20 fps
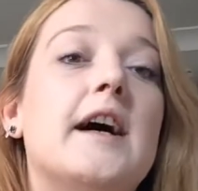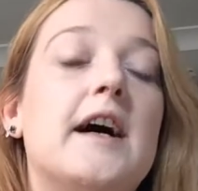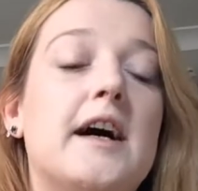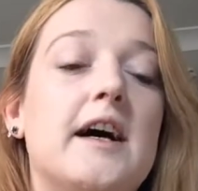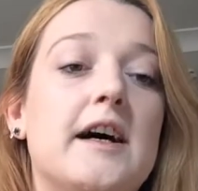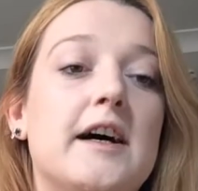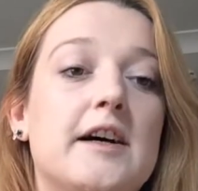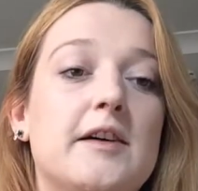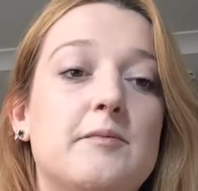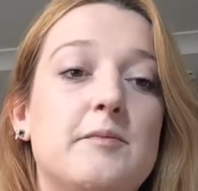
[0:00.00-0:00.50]

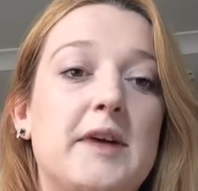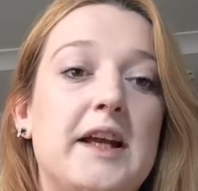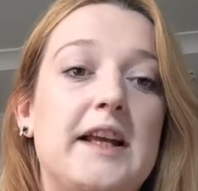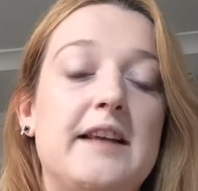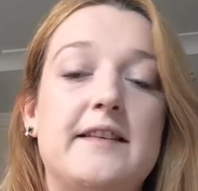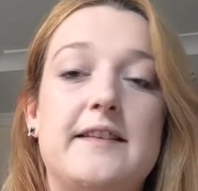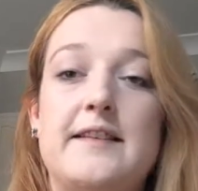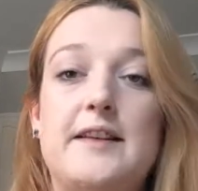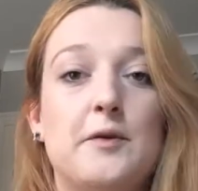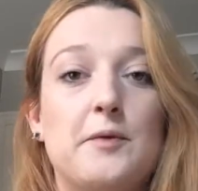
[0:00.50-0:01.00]

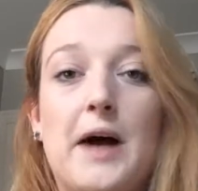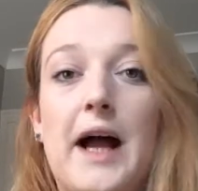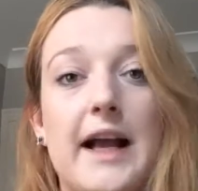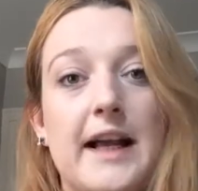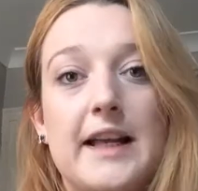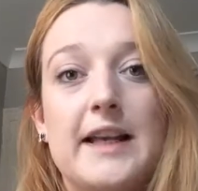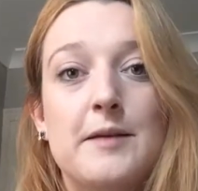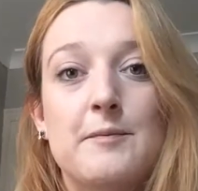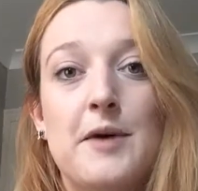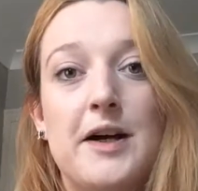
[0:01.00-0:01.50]
is still
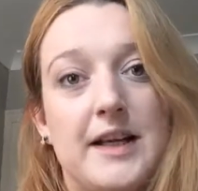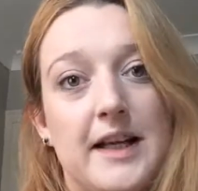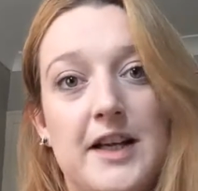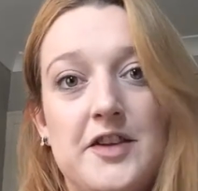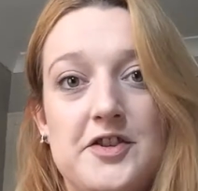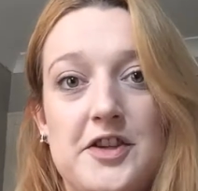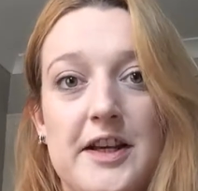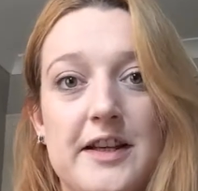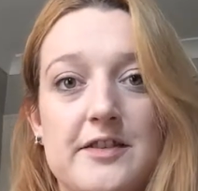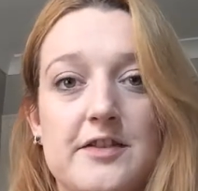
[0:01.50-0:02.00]
hanging in my
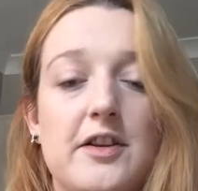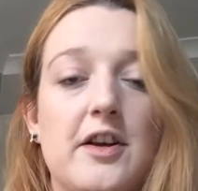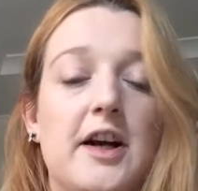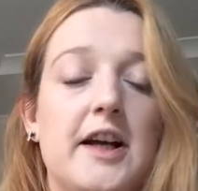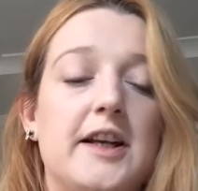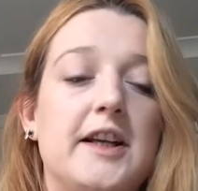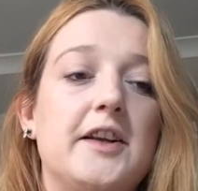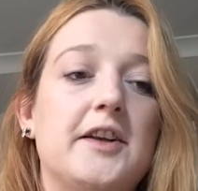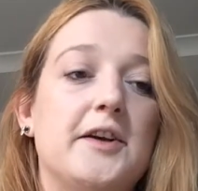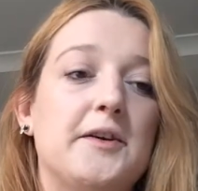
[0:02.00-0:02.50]
kitchen,
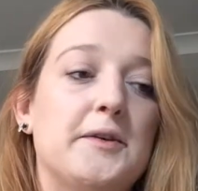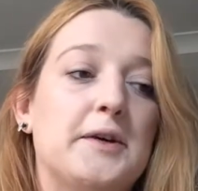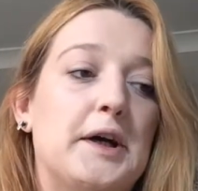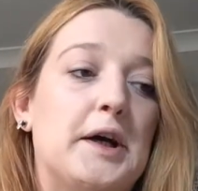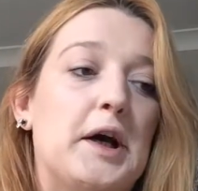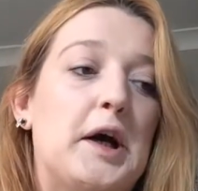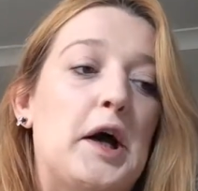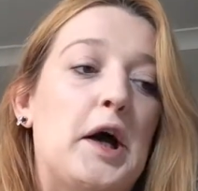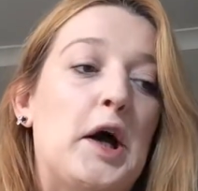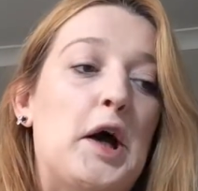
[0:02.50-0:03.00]
like, you know.
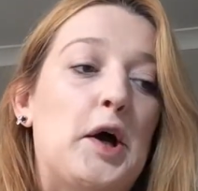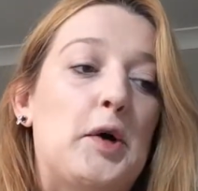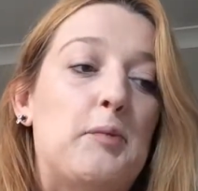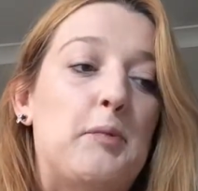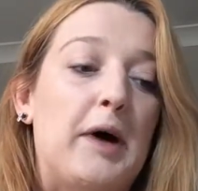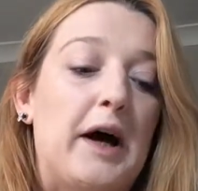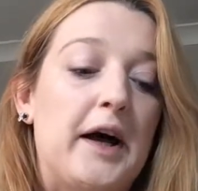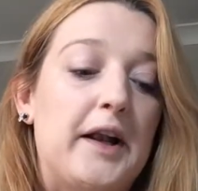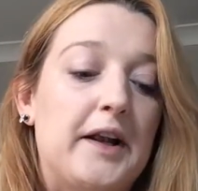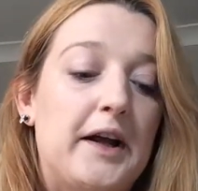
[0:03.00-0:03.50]

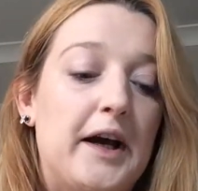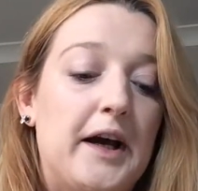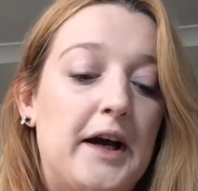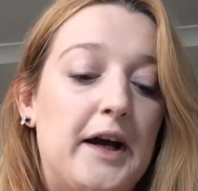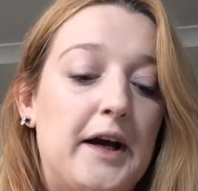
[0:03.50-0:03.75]
But